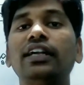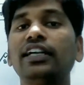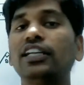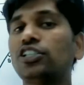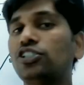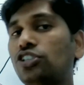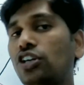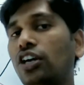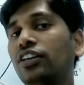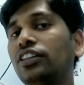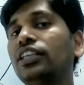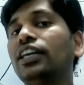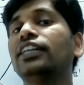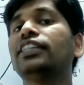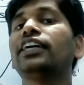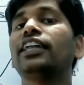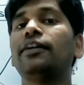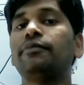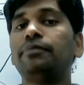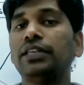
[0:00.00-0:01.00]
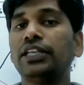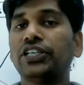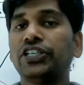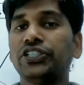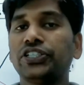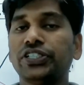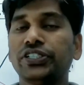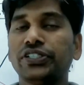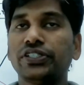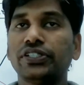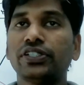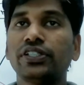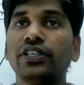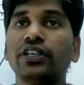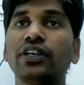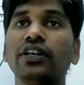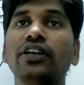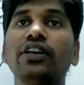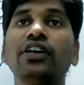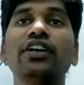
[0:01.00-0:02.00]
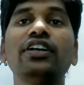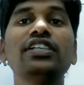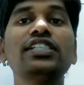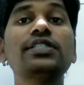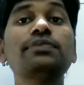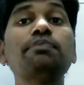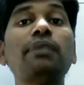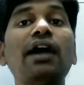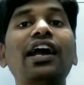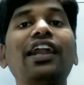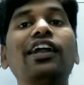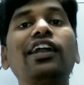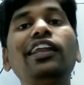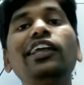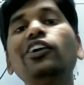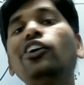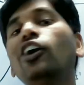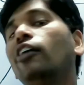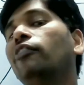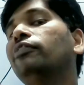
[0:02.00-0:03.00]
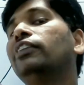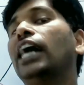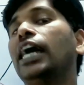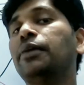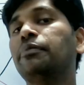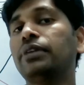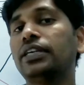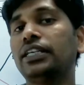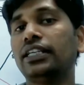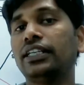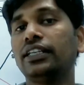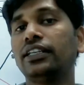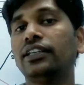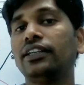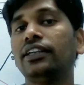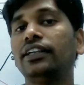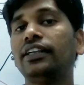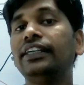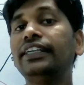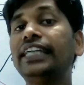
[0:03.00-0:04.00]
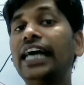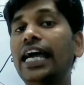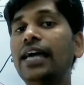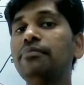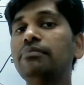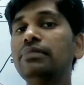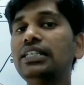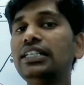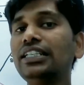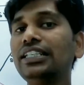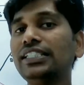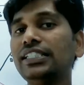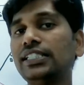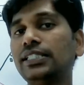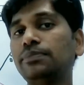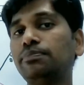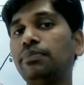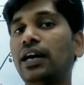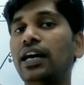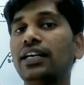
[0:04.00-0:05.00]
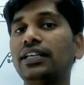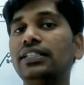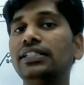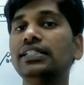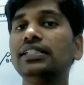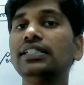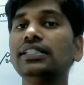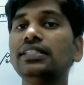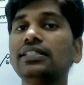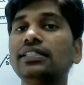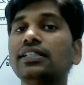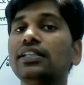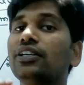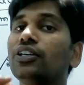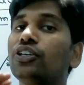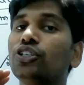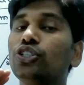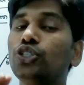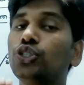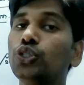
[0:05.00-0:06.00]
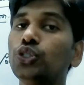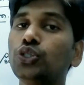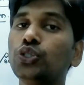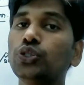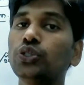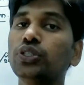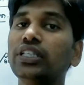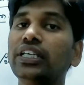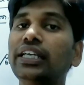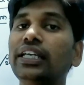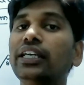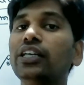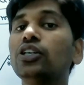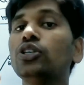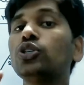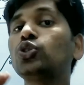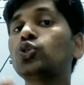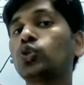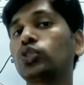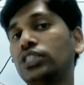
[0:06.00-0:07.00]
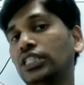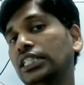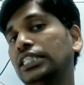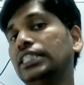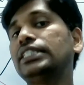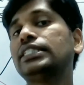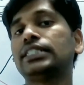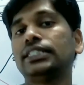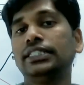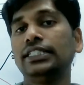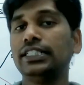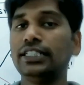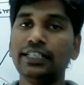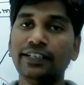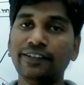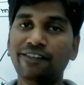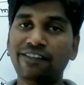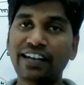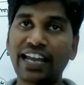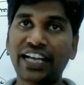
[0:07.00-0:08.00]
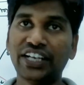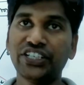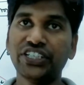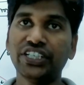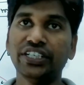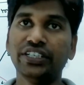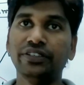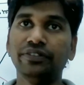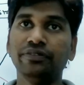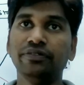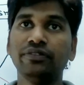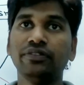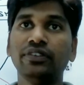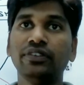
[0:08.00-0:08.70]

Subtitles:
Let us talk the other applications. Sparkling of diamond. Diamond sparkles due to the total internal reflection.